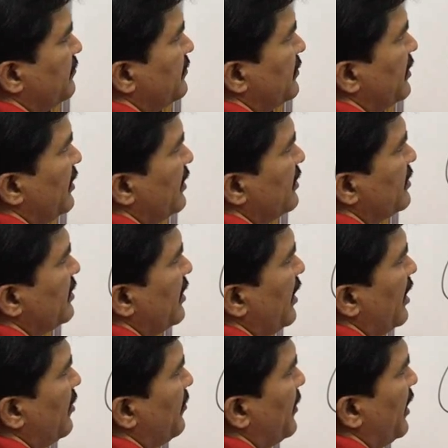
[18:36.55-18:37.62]
is a
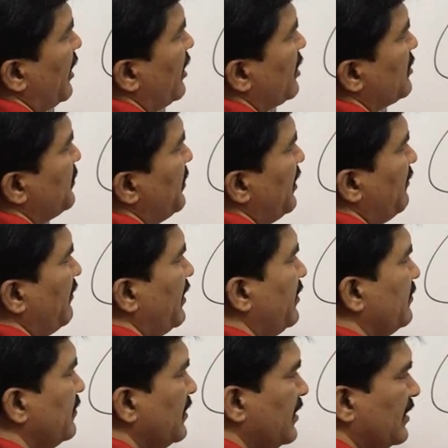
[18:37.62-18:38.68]
minus bv,
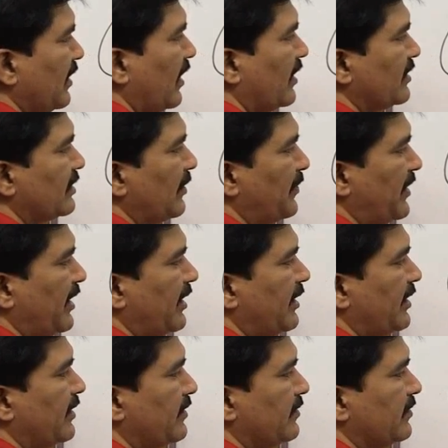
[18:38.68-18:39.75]
on
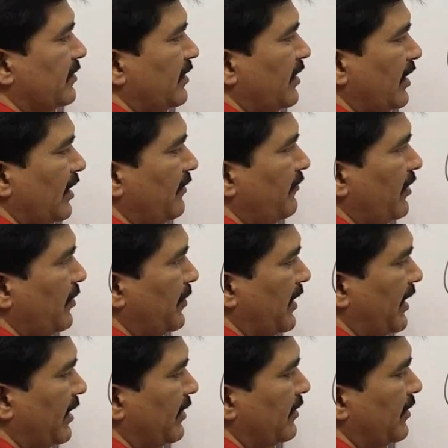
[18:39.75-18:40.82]
separating dv
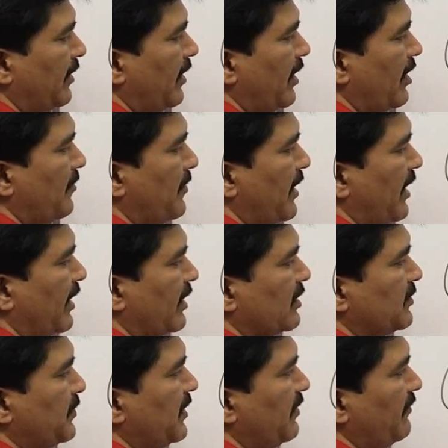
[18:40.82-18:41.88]
by a minus
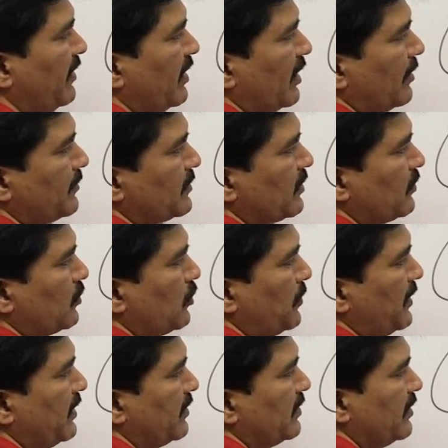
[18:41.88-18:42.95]
bv comes out to
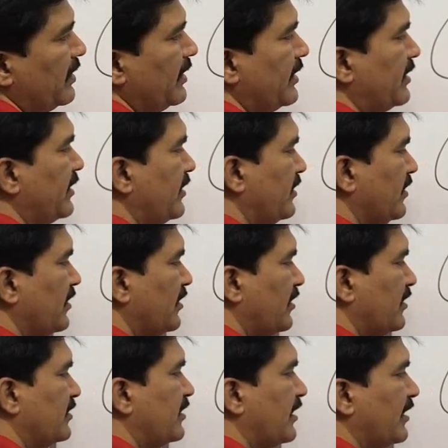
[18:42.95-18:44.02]
be dt,
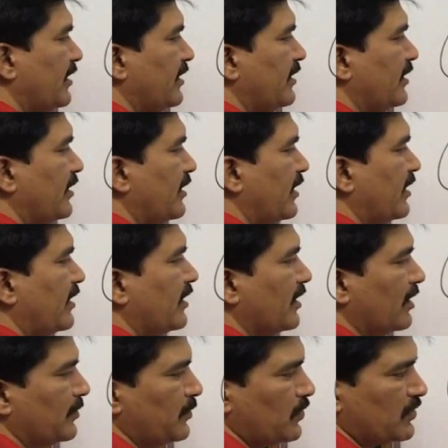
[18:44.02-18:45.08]
then integrating on
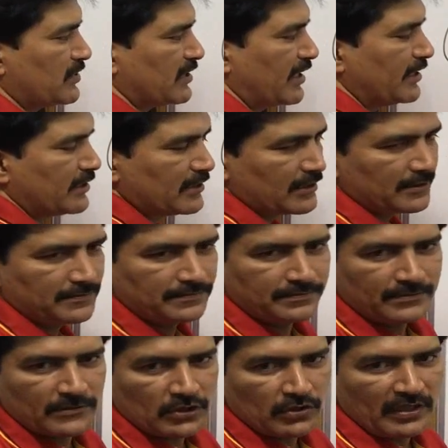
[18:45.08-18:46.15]
both sides
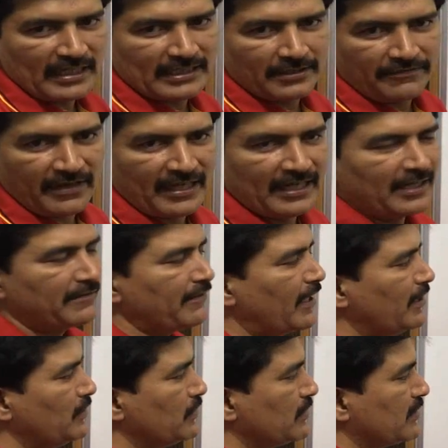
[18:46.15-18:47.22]
to get the finite
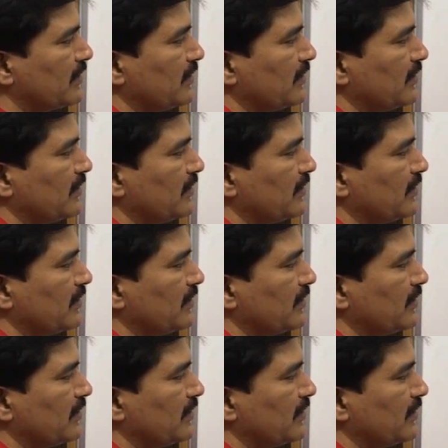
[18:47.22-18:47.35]
values.